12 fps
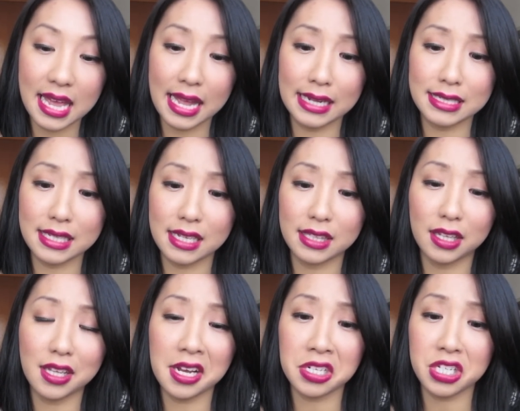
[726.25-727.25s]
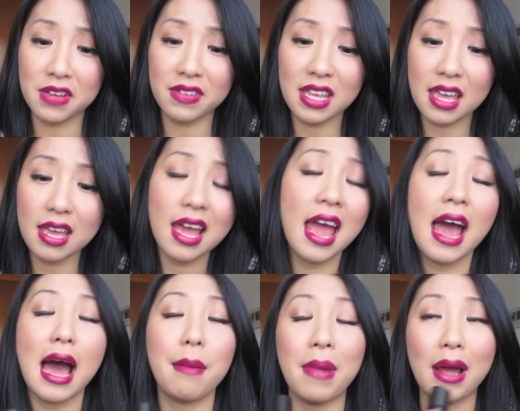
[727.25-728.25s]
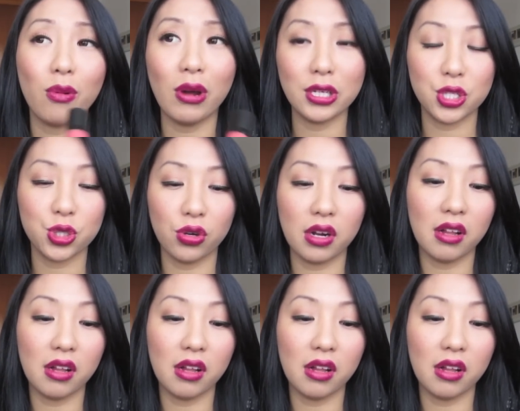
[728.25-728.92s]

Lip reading: and the longevity, I'm not quite sure.